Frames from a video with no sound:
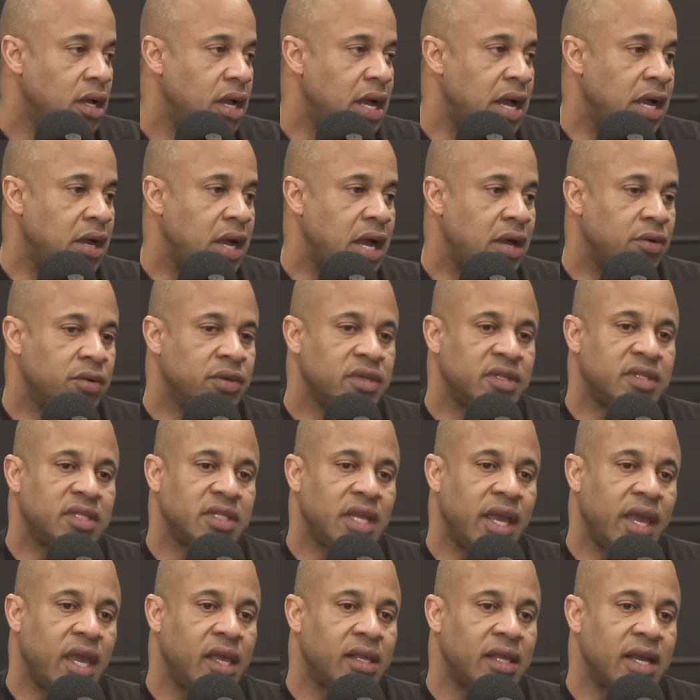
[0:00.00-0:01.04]
I would
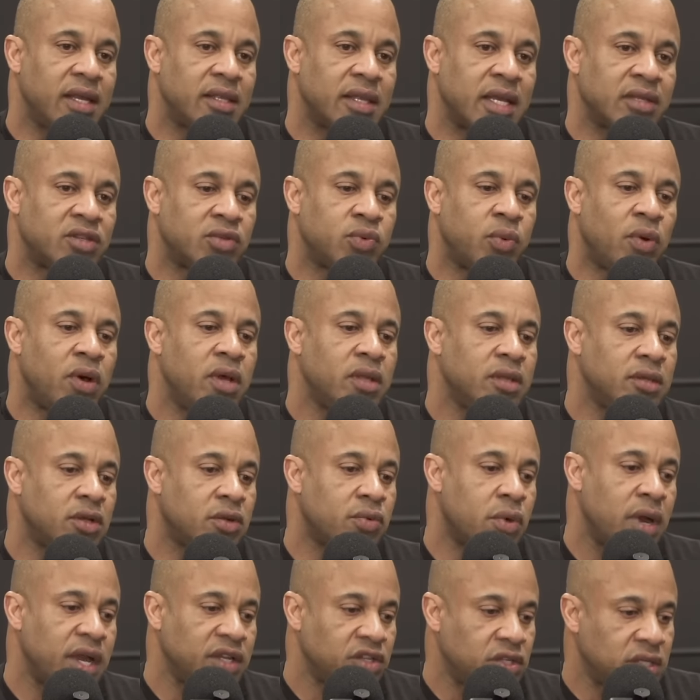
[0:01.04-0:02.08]
say that that's one
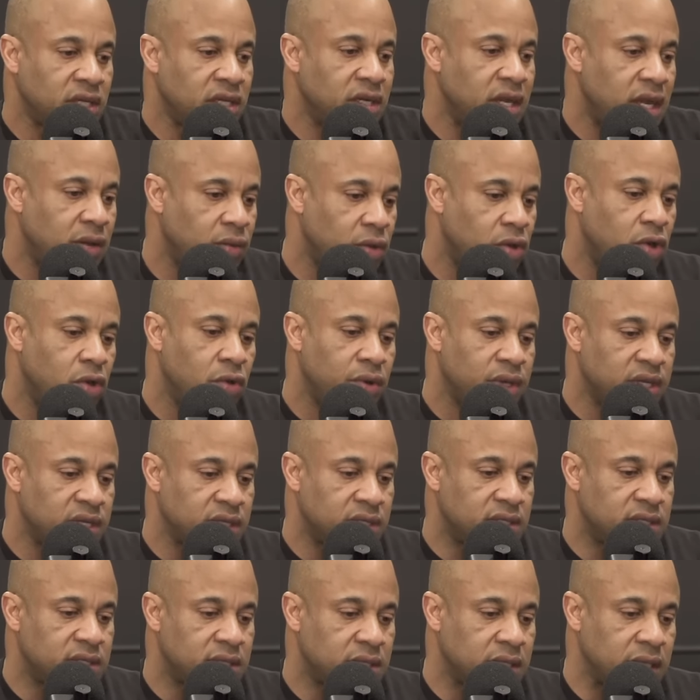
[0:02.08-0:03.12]
question I will
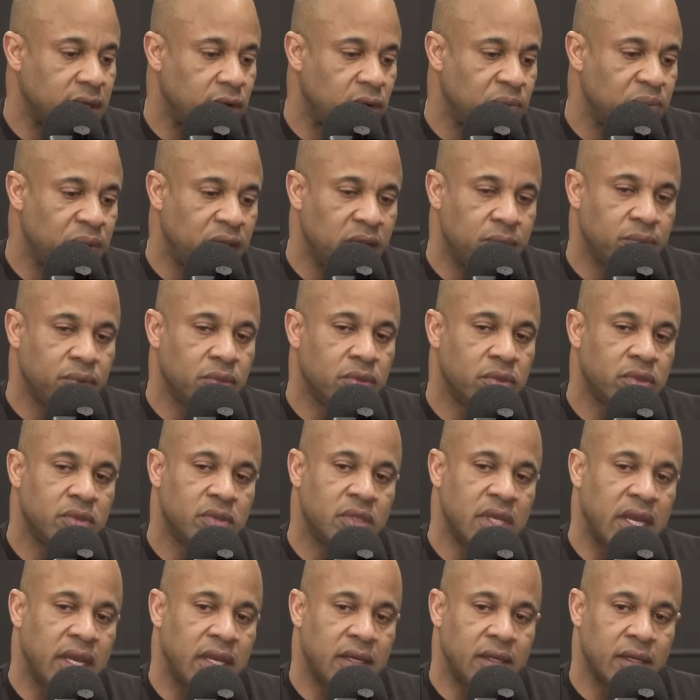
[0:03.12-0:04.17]
always tell people,
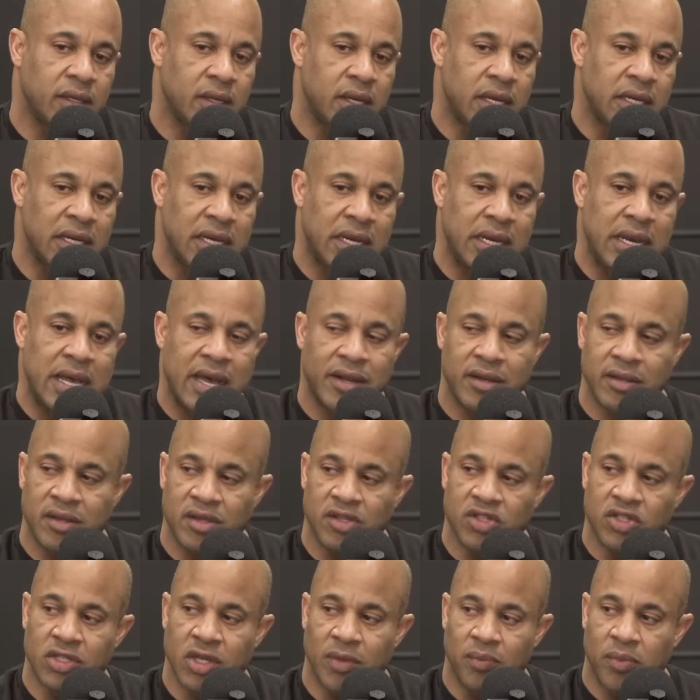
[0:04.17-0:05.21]
that a lot of
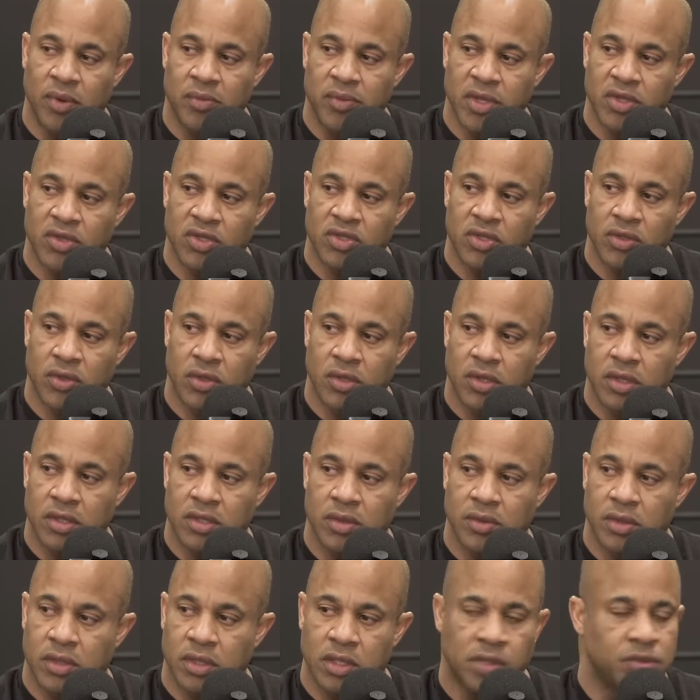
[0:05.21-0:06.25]
these supplement stores,
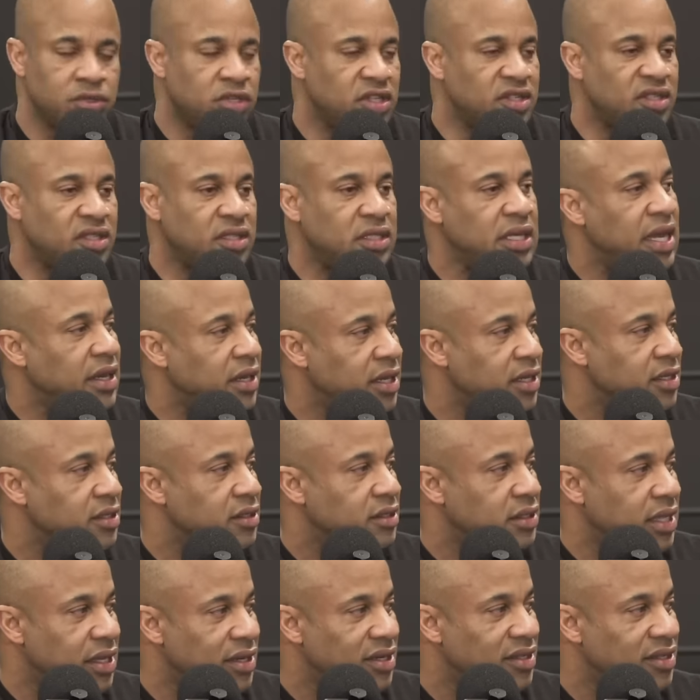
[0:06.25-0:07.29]
they'll just sell it.